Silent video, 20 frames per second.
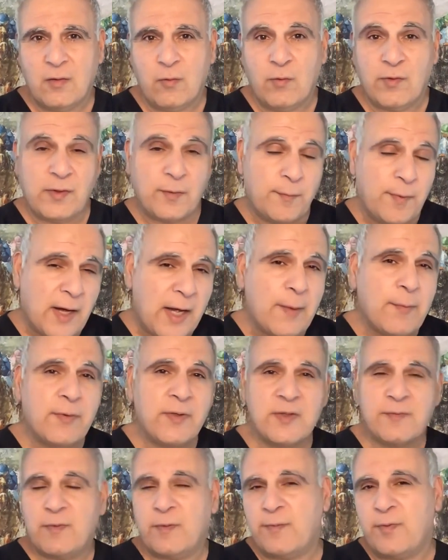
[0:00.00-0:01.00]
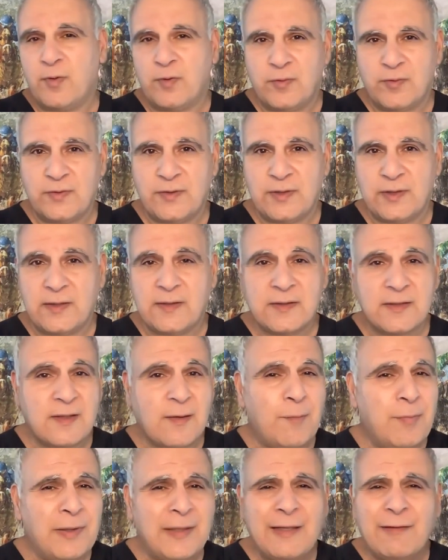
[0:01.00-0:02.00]
what the Bible is proposing is
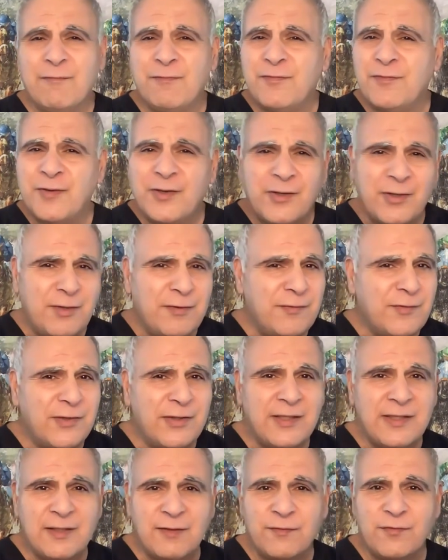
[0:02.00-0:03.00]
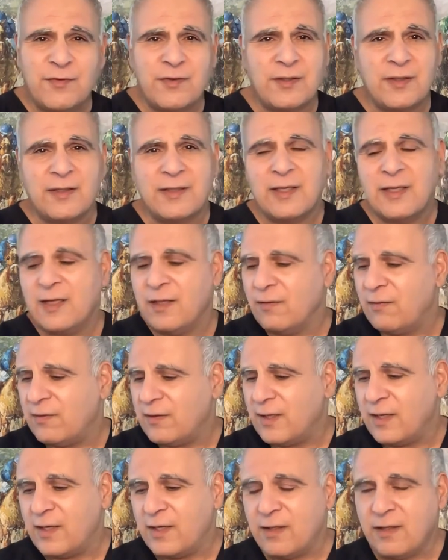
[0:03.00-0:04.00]
completely very, very different
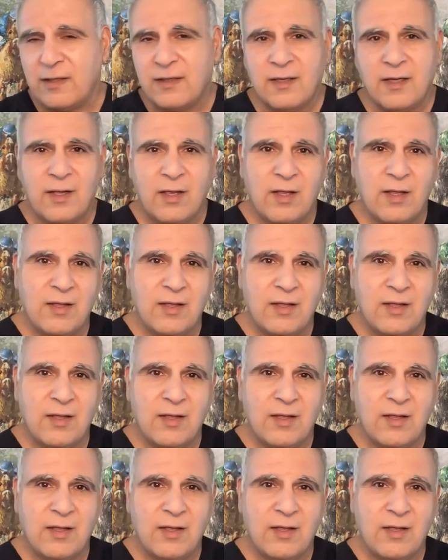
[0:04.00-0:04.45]
than